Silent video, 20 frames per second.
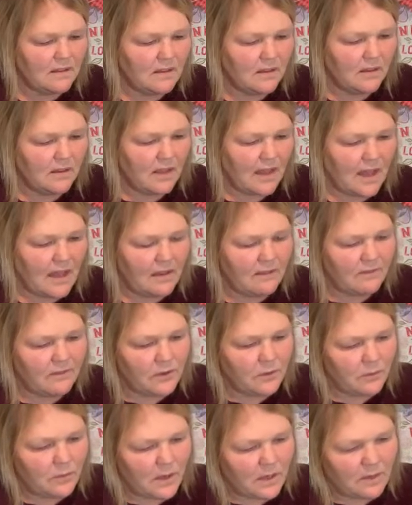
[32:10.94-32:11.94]
So yeah, if
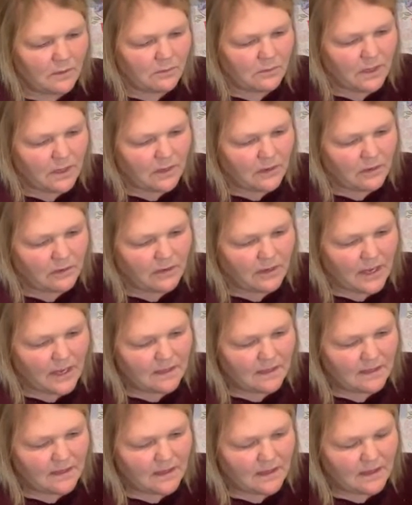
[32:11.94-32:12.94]
you want to
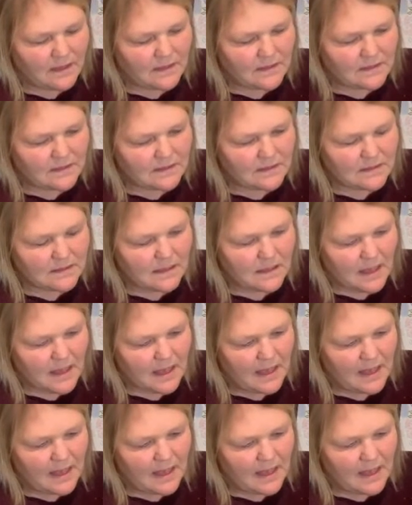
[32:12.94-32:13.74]
recreate this,